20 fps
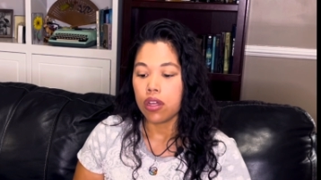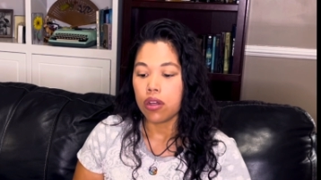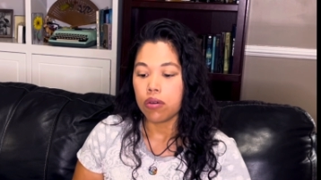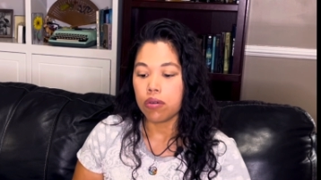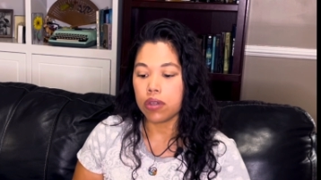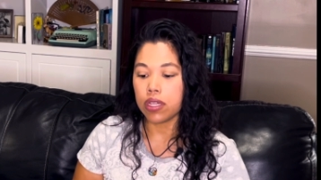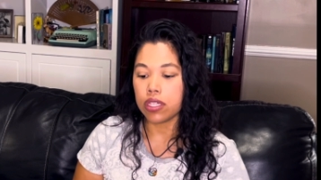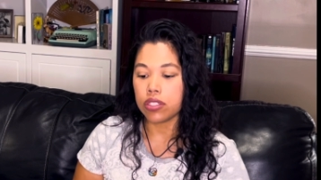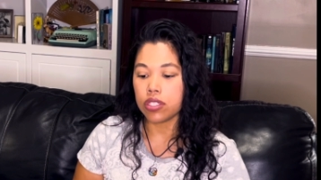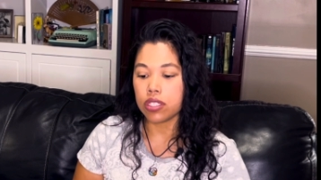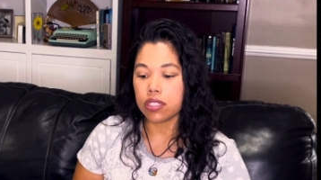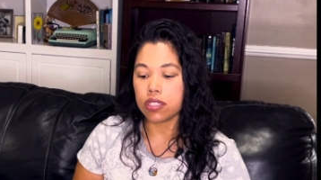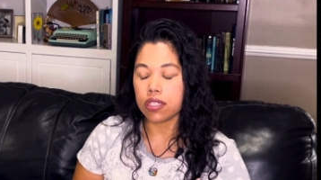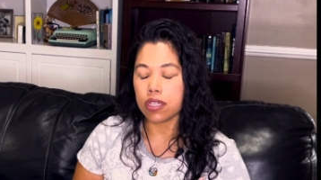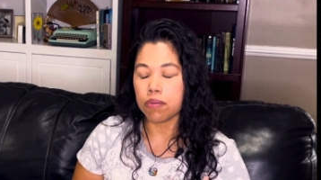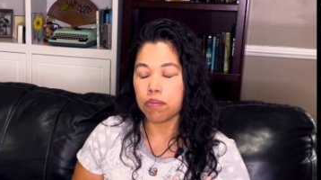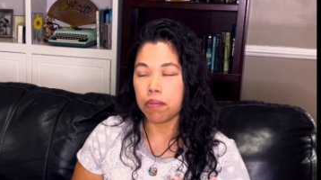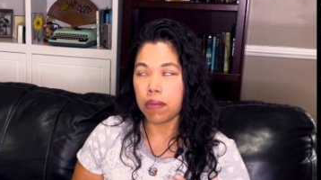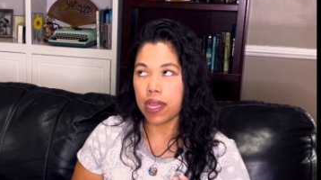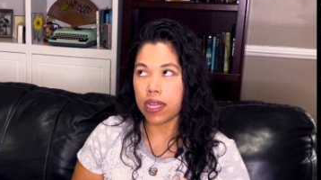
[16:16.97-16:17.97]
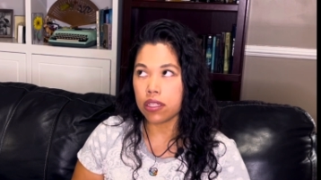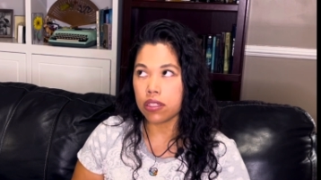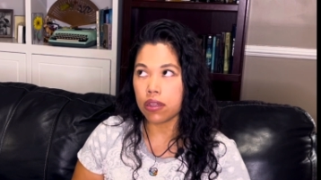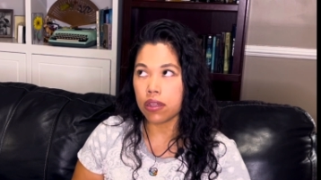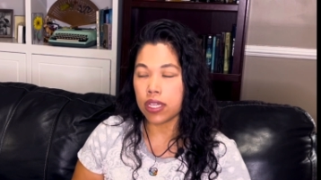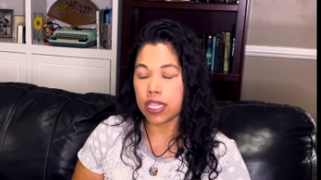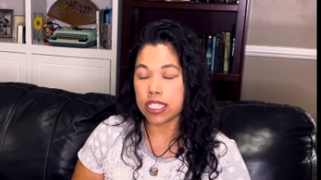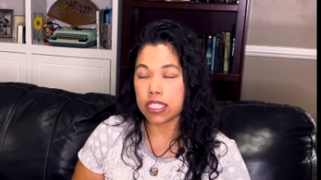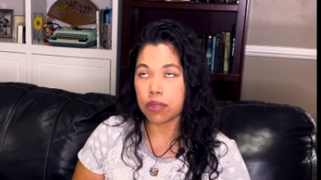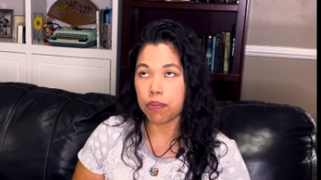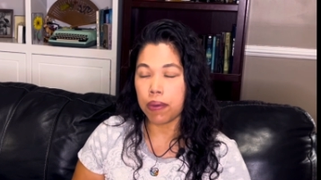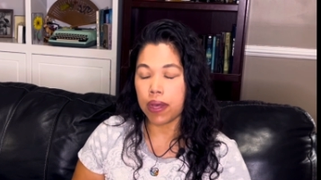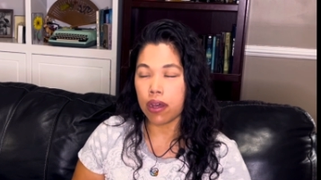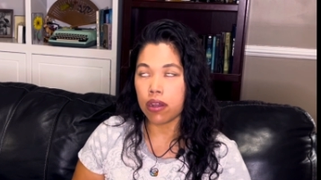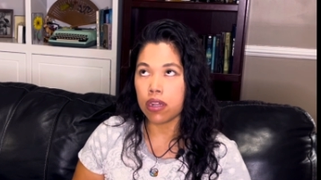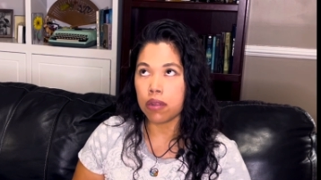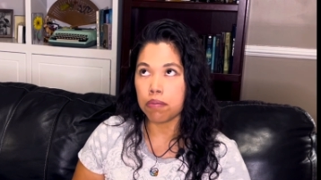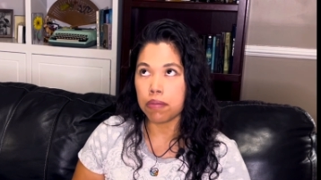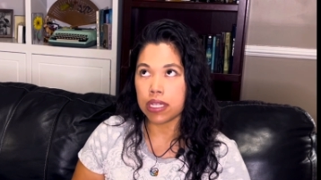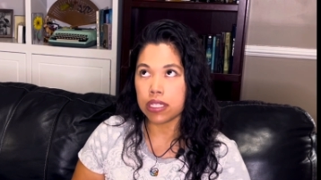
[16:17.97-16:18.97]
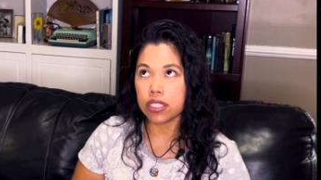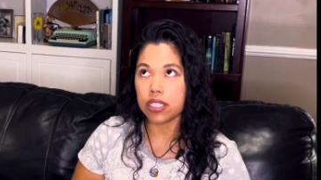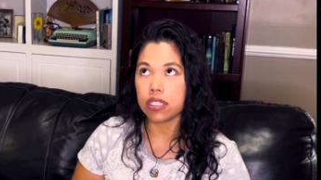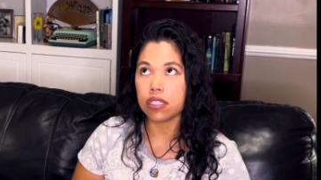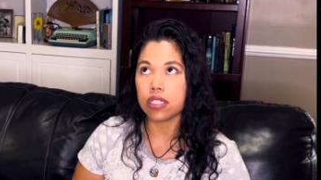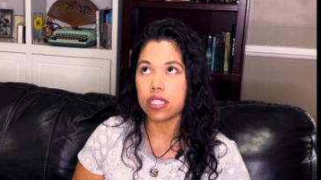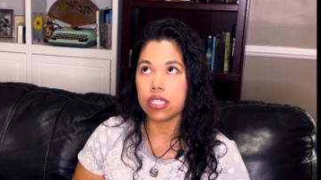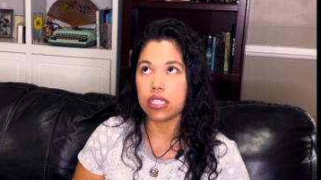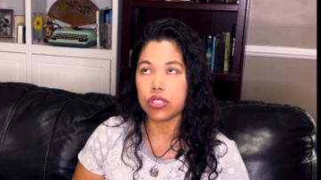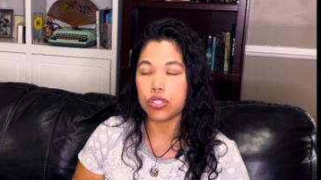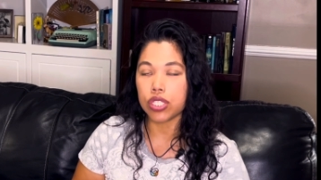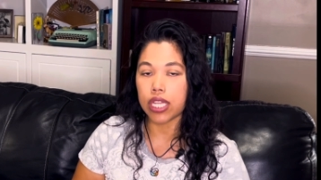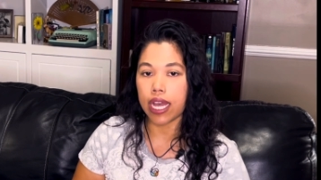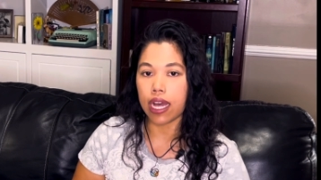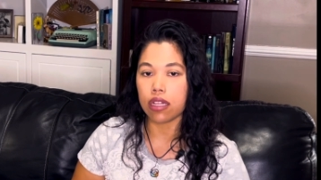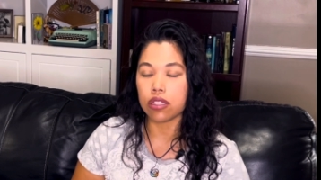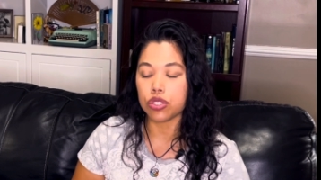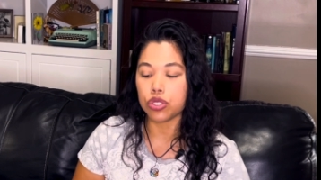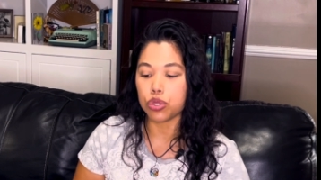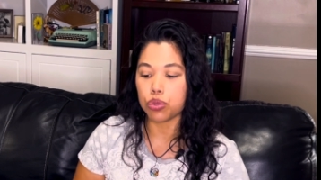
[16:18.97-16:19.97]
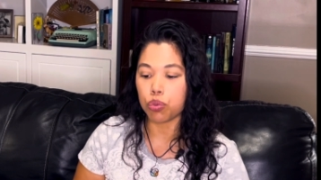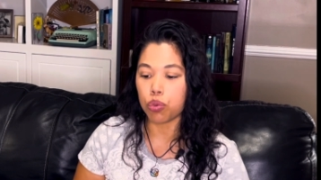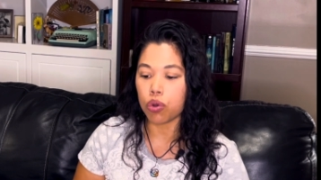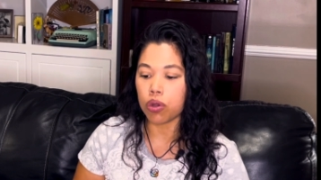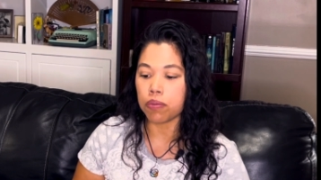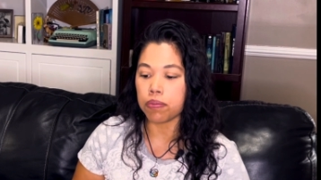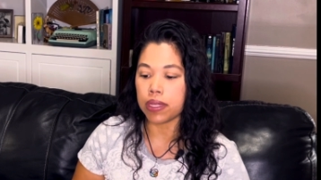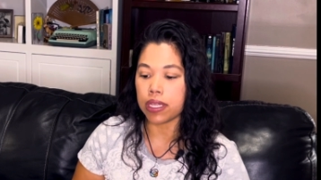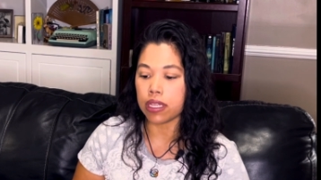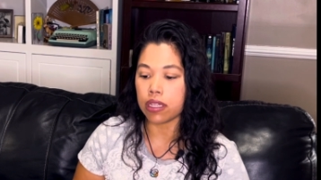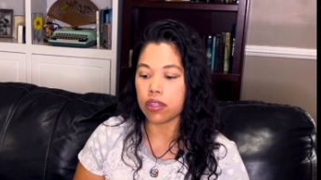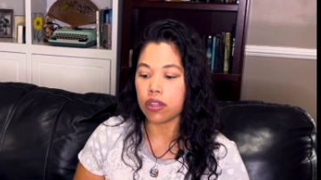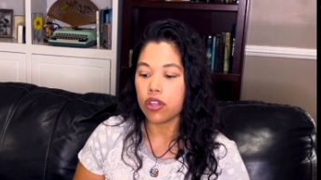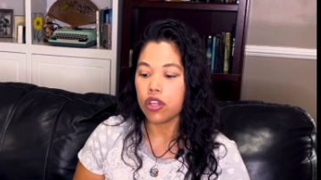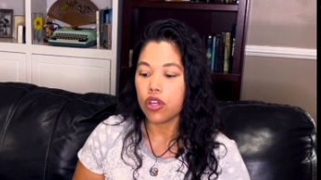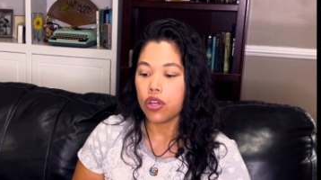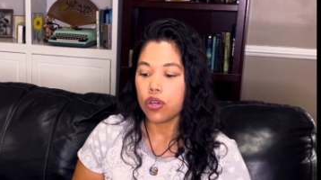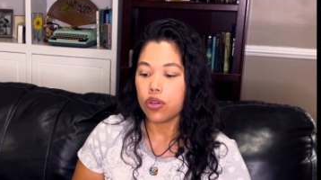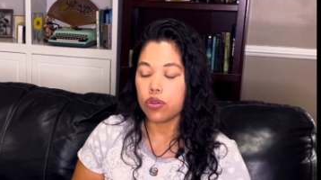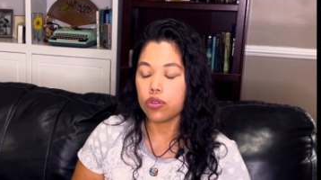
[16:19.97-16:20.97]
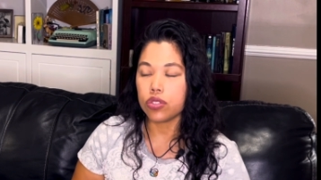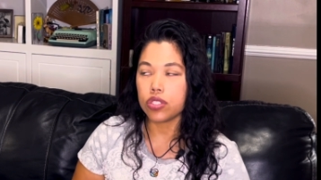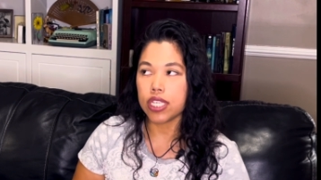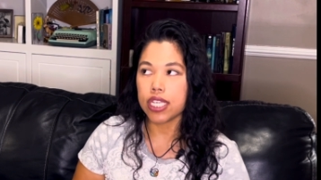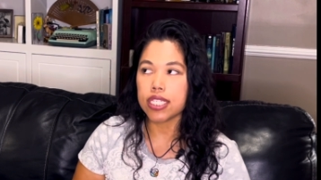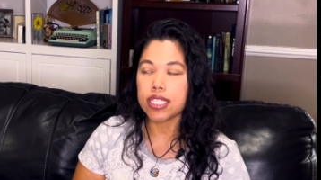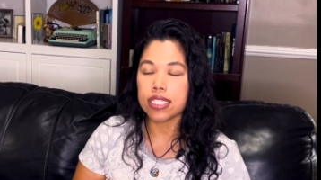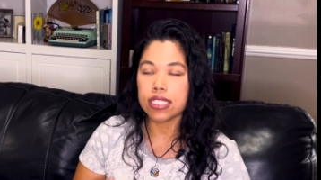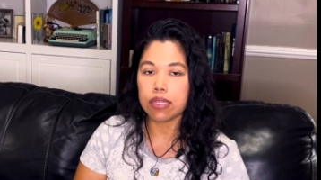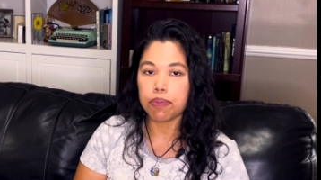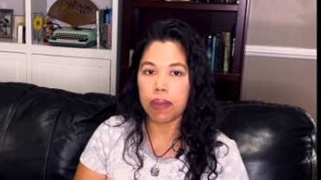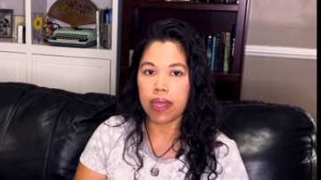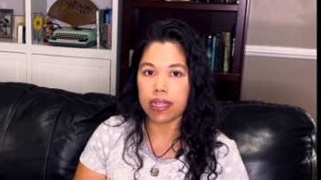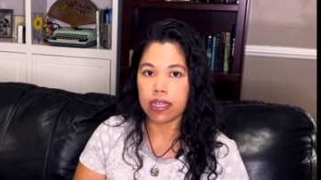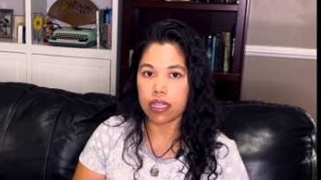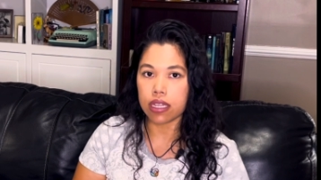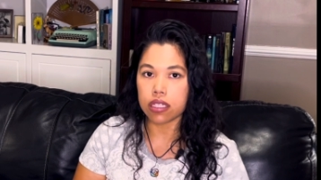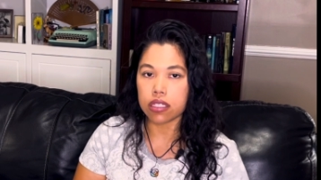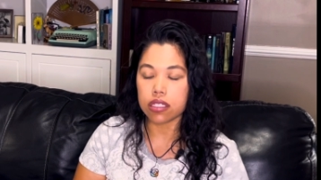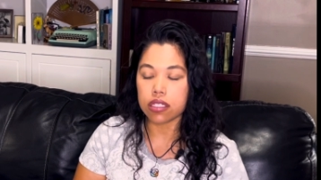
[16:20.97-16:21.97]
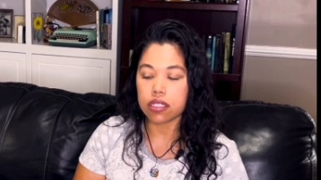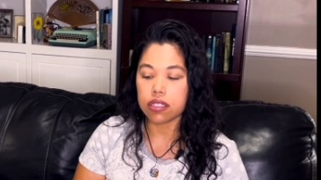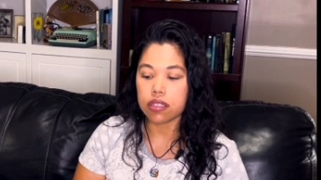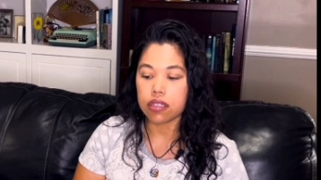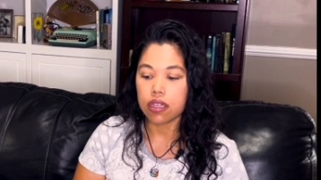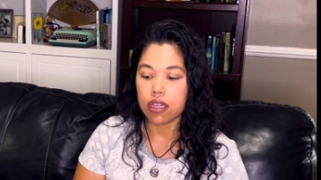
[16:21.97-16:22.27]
which is it's about a mentally challenged woman who seeks independence.